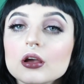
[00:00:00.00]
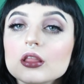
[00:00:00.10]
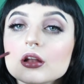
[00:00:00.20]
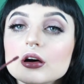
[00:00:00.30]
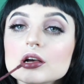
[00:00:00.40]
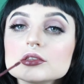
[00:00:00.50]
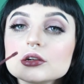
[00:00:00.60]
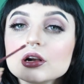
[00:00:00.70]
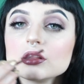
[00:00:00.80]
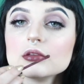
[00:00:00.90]
And then I'll
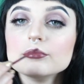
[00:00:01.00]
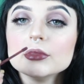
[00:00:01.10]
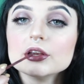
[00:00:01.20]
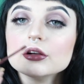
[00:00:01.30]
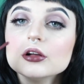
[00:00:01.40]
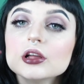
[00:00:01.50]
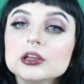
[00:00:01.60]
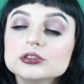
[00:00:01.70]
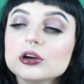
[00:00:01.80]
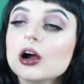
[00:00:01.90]
start at the middle
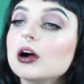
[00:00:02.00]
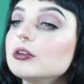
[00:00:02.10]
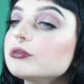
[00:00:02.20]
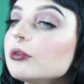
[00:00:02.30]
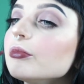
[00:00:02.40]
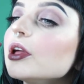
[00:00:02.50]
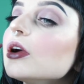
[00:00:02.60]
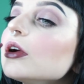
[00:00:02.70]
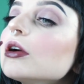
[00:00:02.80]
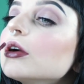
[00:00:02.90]
and draw out from
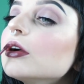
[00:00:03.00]
there.